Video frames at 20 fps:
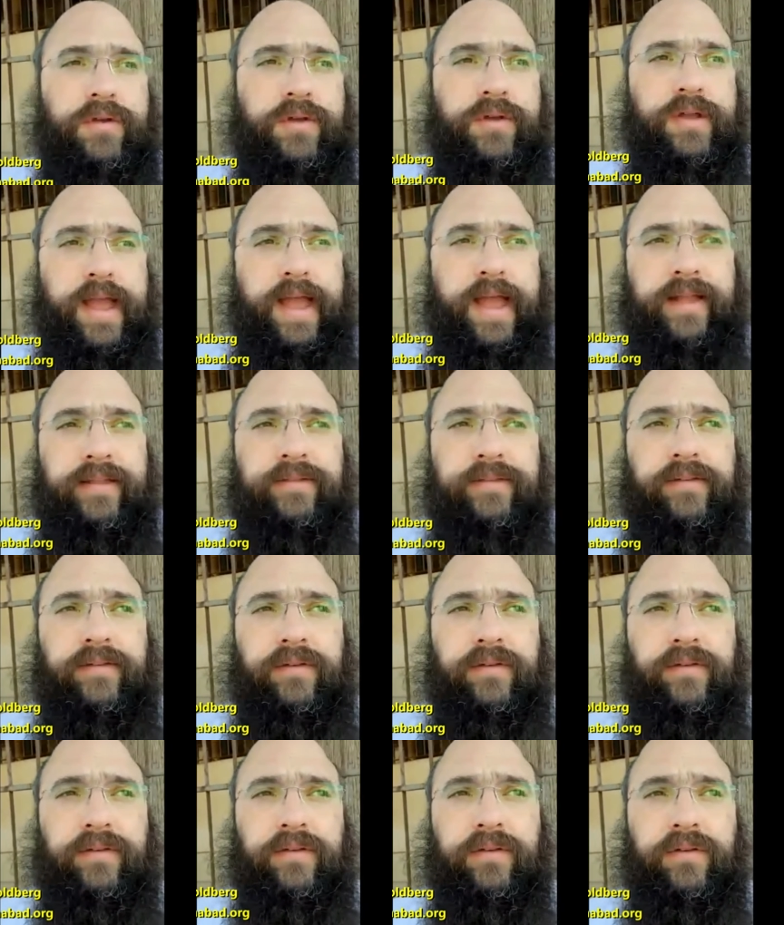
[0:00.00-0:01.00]
And
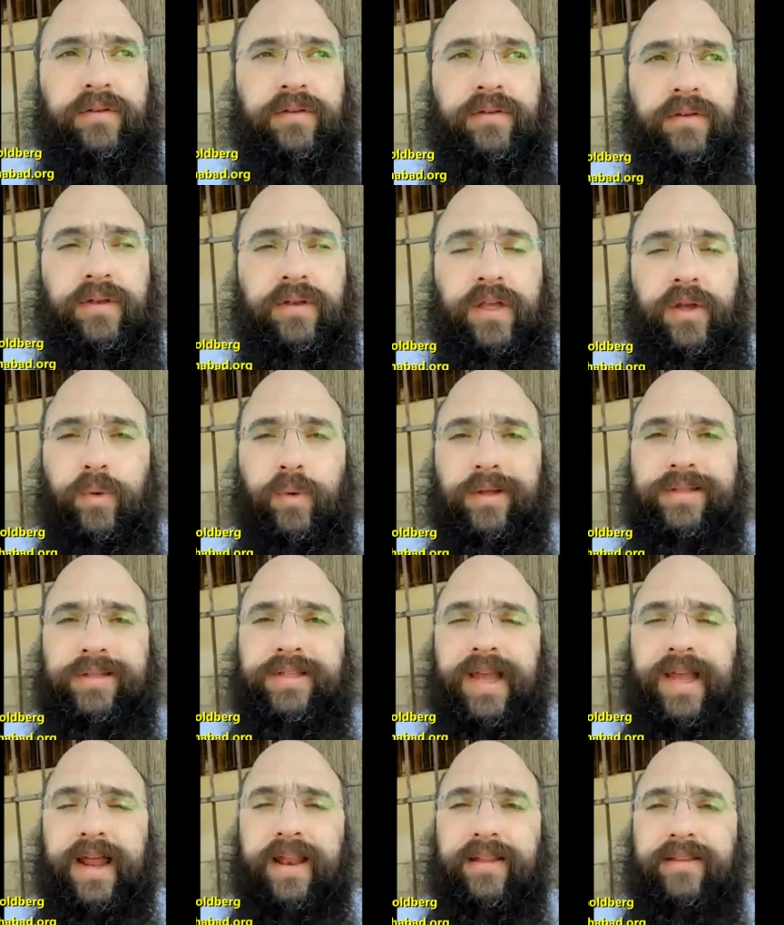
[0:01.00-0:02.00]
he once
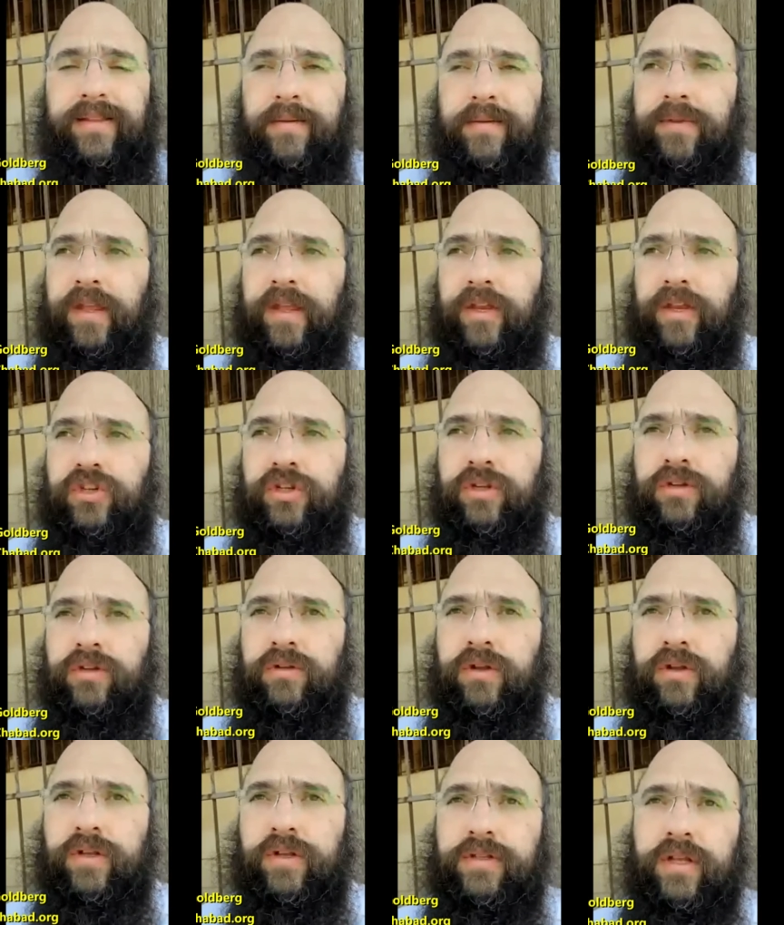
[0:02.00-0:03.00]
had a temptation.
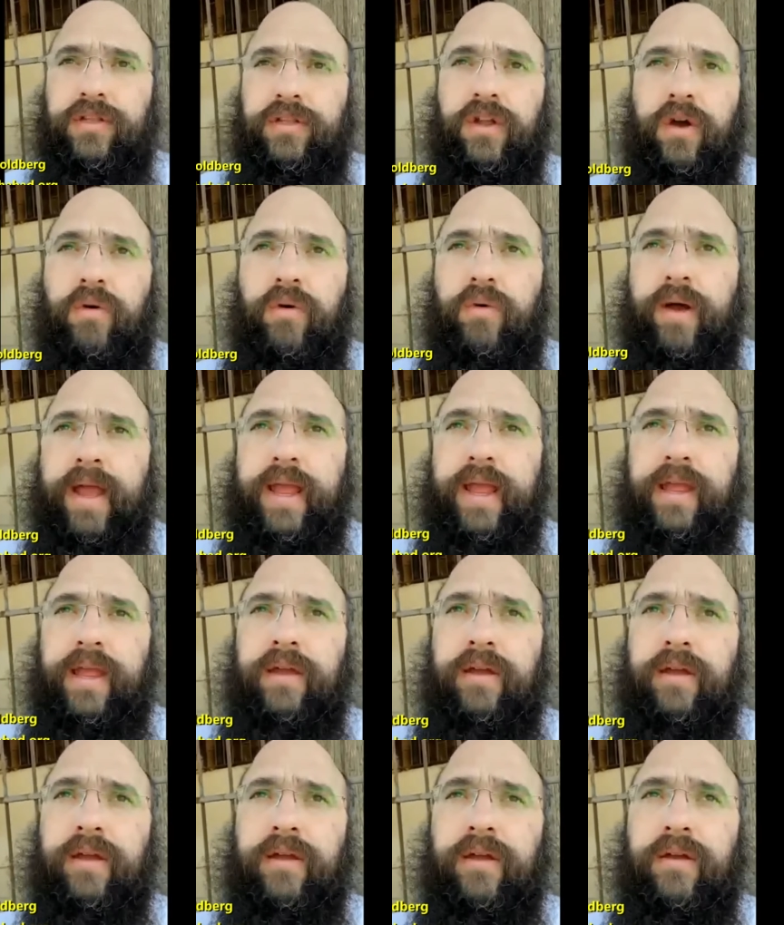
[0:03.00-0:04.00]
He said, no way.
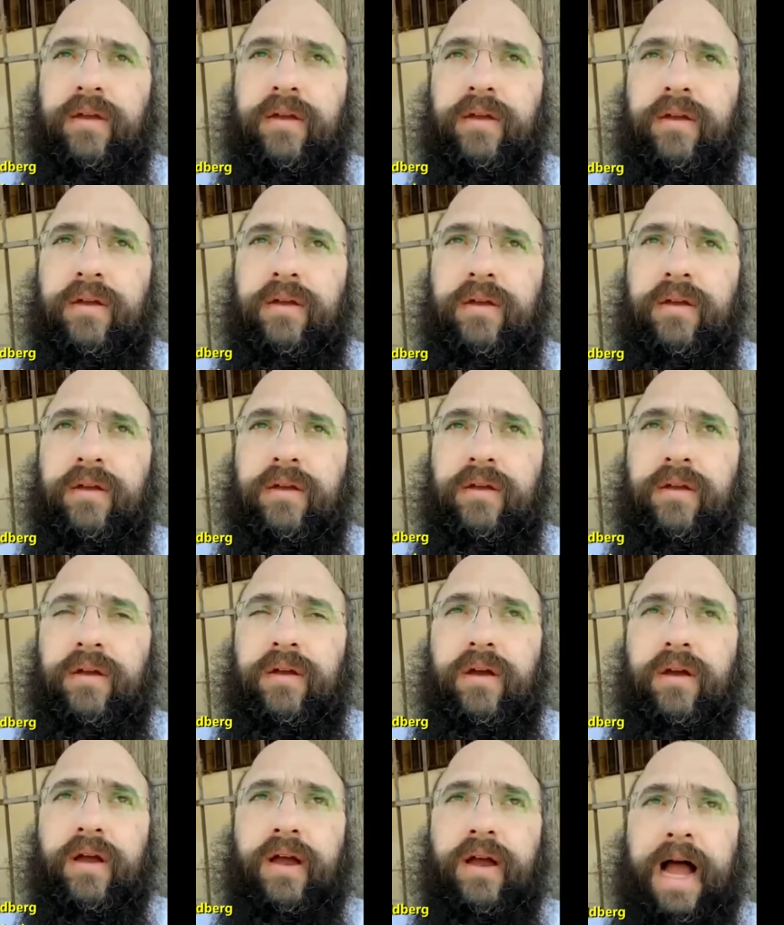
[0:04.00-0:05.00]

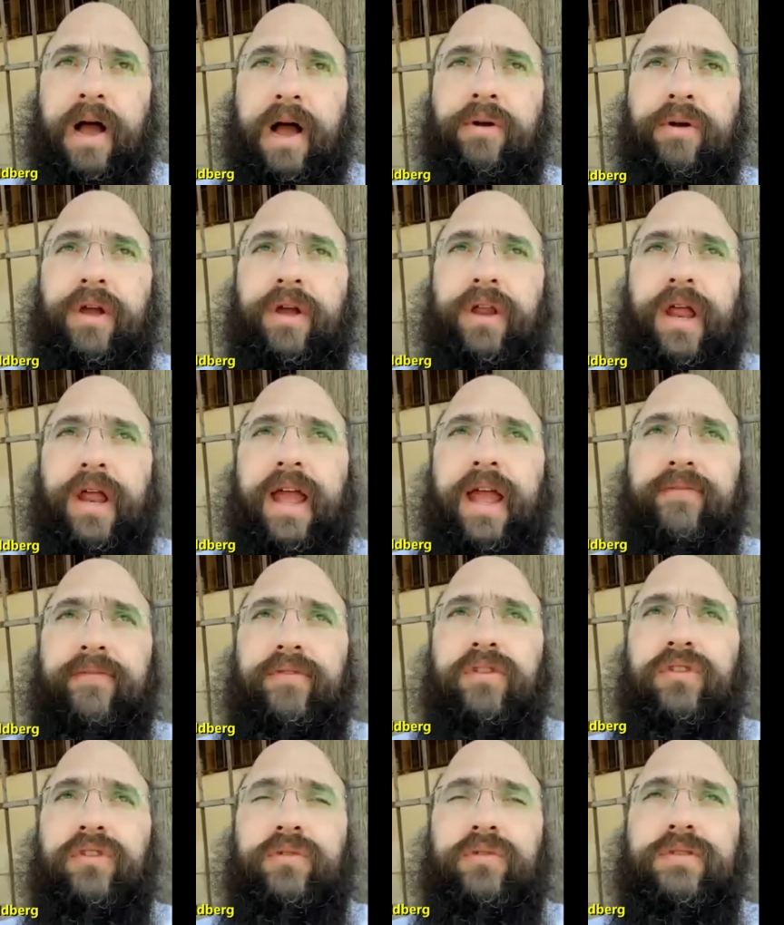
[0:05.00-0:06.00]
How can I ever
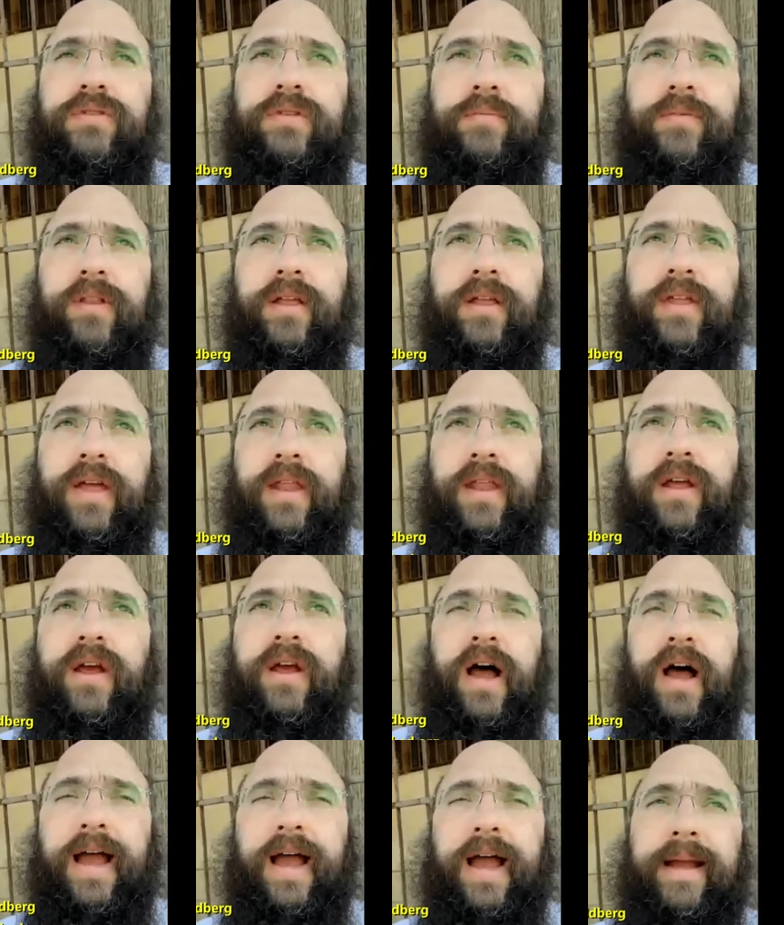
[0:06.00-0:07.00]
do something like that?
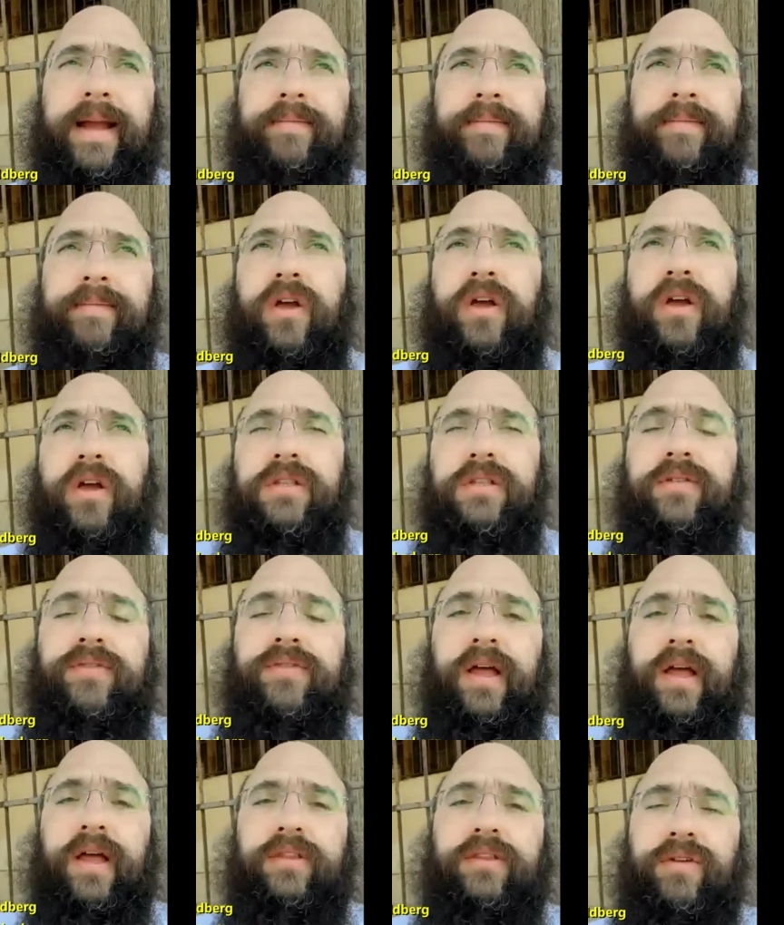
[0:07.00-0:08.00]
I am the chassid of the
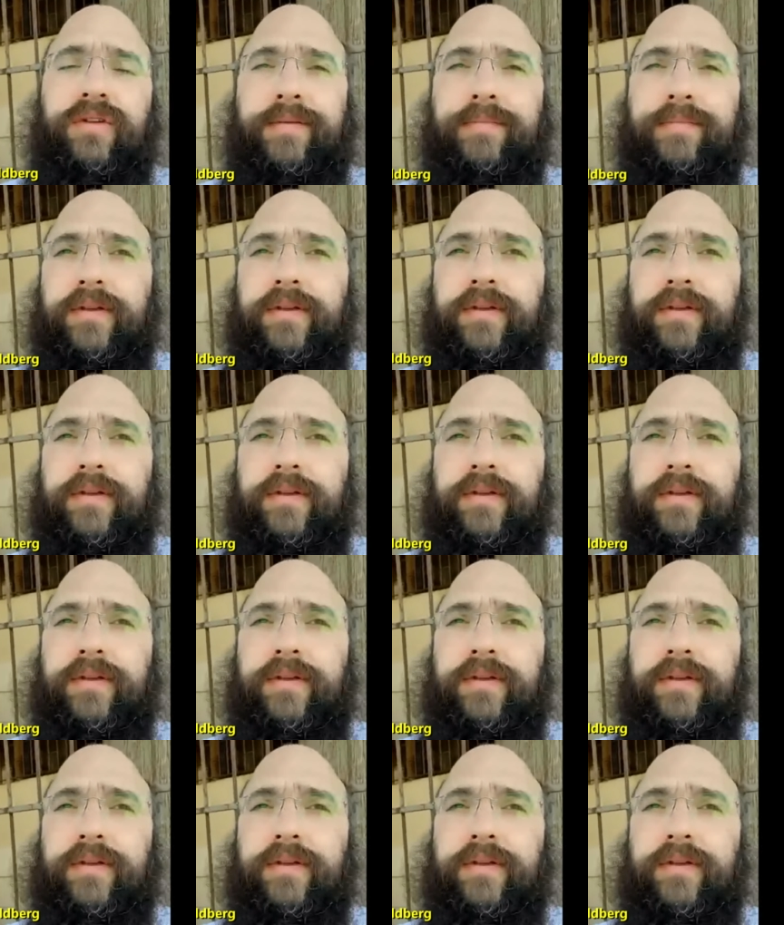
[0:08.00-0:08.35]
Alter Rebbe.